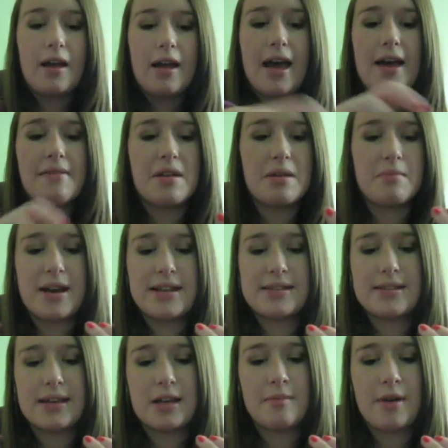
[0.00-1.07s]
And then my
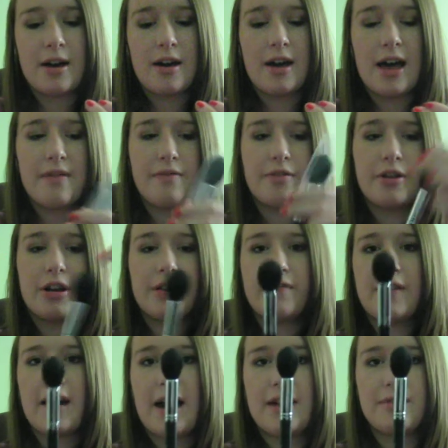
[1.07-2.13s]
Sigma
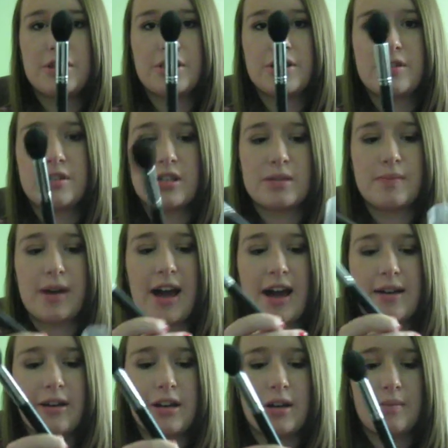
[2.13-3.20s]
F35, which is just my
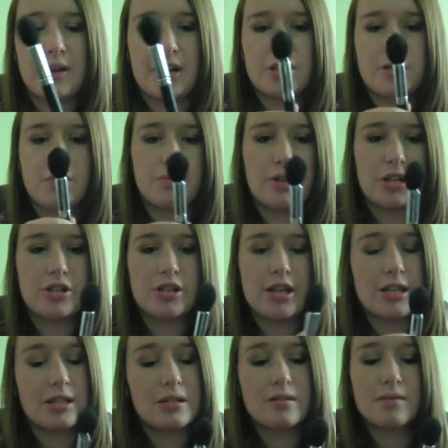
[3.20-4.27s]
highlighter brush, which
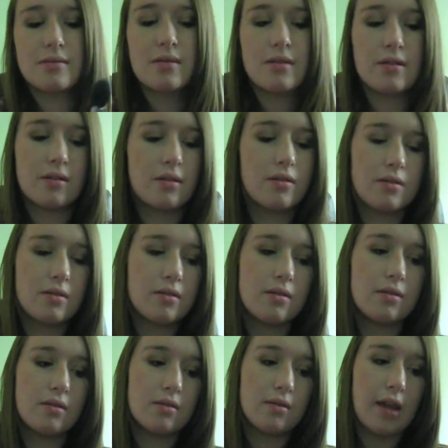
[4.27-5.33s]
is,
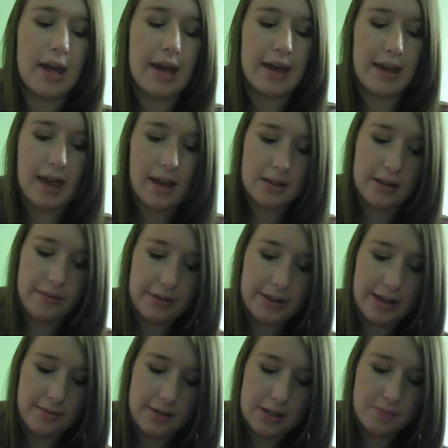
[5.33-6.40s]
like, I can't live
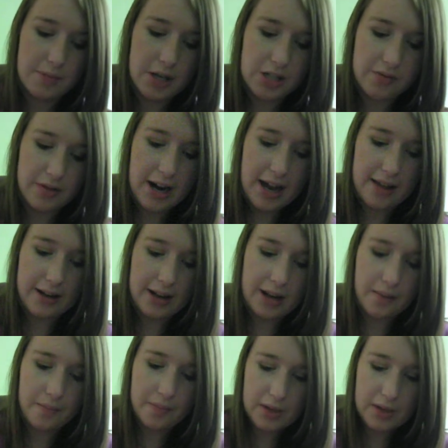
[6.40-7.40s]
without this brush for highlighting.